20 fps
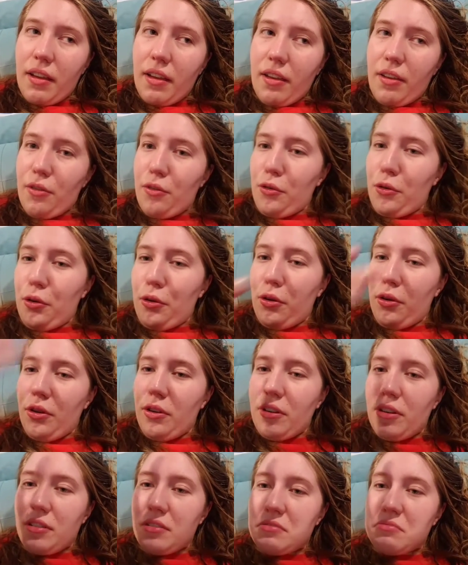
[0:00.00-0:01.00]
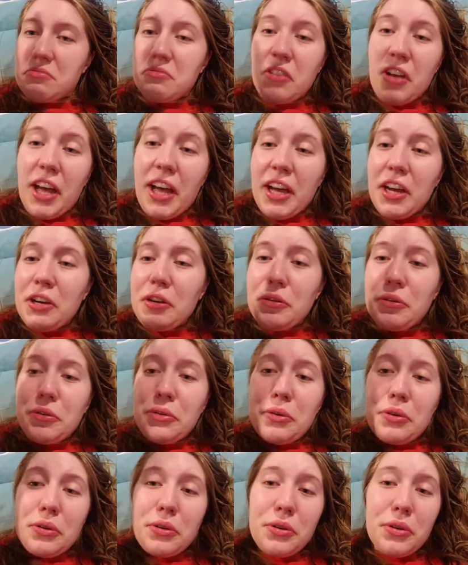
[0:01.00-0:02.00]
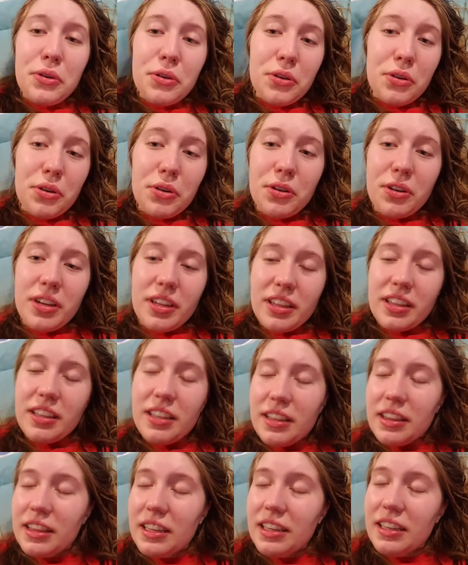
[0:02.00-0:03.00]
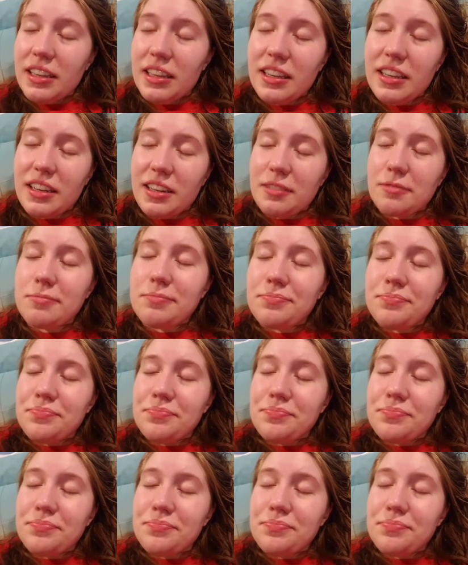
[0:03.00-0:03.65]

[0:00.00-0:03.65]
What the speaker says: ever found or anything like that, you know?